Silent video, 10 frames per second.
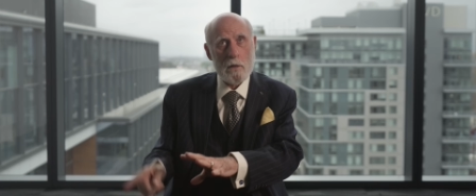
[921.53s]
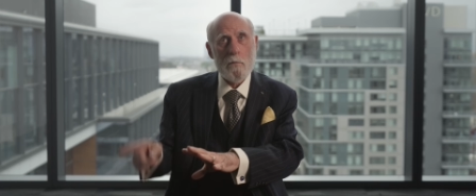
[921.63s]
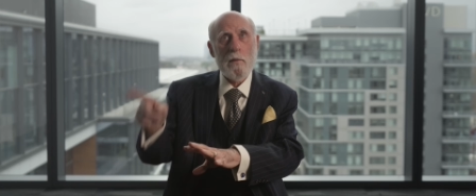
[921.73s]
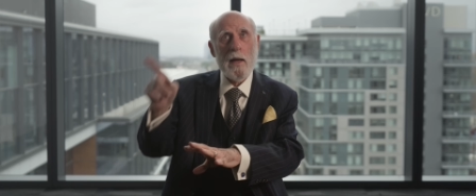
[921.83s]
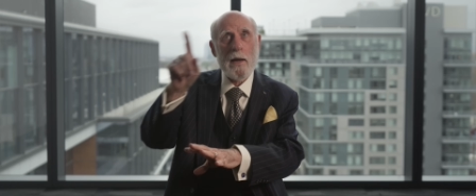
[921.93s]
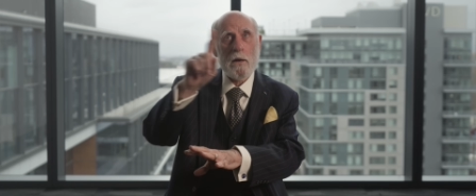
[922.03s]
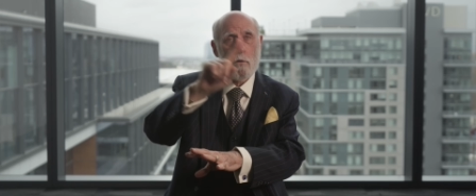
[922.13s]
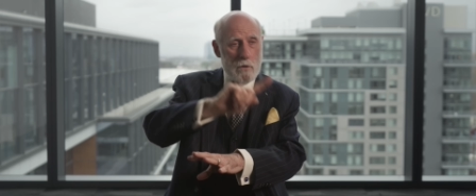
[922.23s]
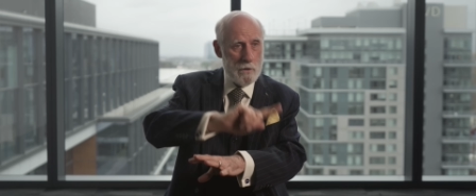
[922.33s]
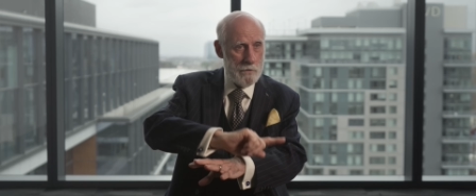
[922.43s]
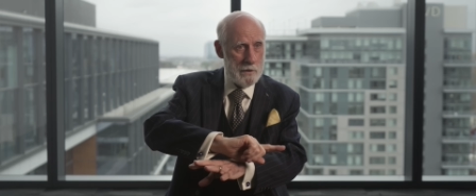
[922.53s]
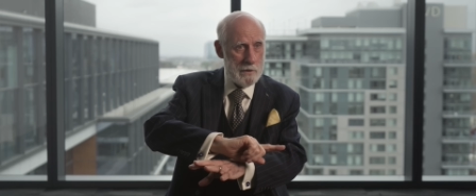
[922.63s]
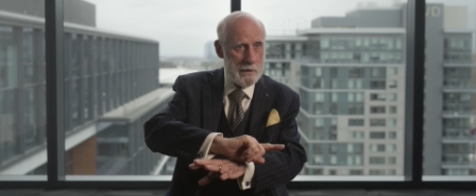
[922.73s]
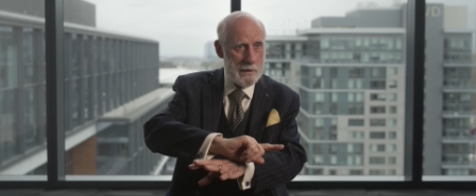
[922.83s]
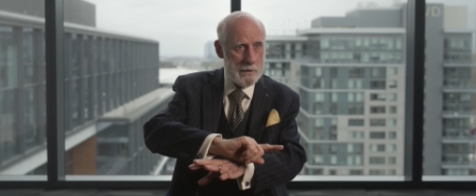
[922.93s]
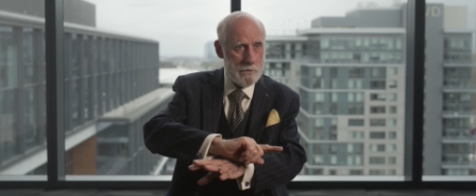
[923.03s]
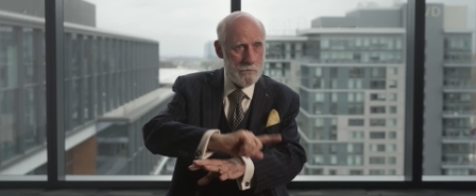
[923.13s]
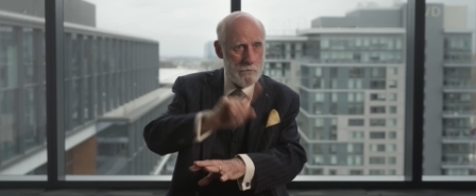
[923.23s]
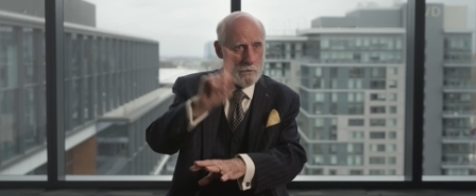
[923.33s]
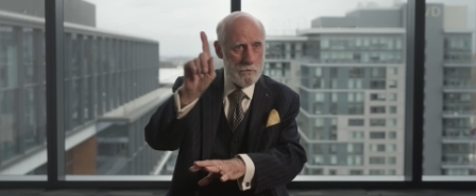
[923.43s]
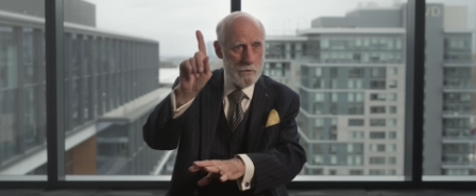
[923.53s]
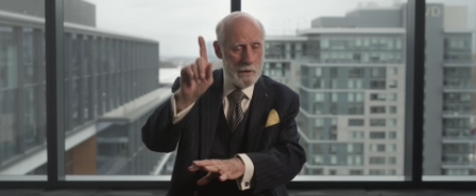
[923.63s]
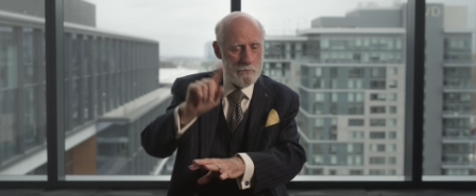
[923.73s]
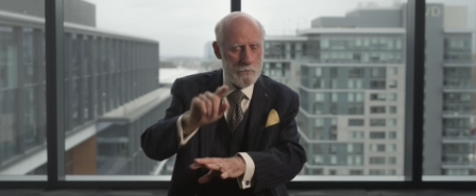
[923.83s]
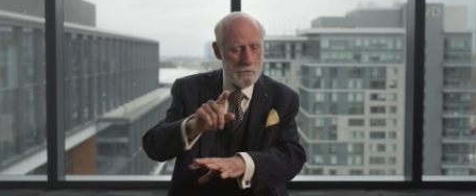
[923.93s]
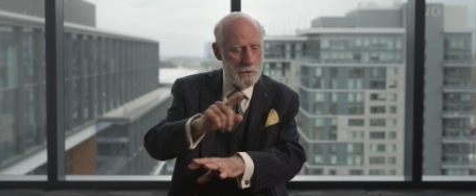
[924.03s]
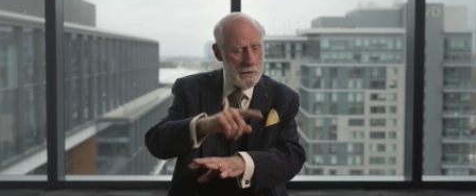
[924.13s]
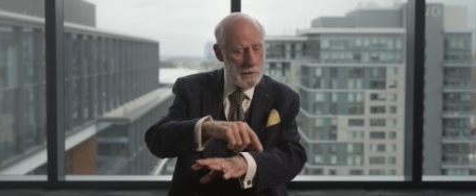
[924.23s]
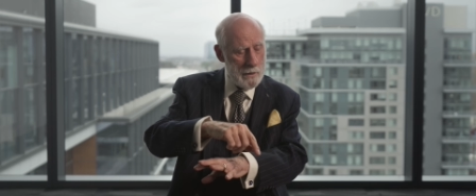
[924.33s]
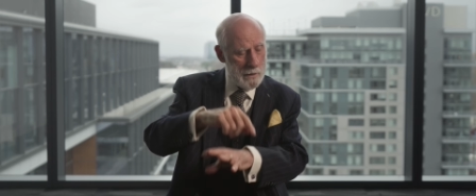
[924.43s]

come back across the Atlantic through Intelsat 4A,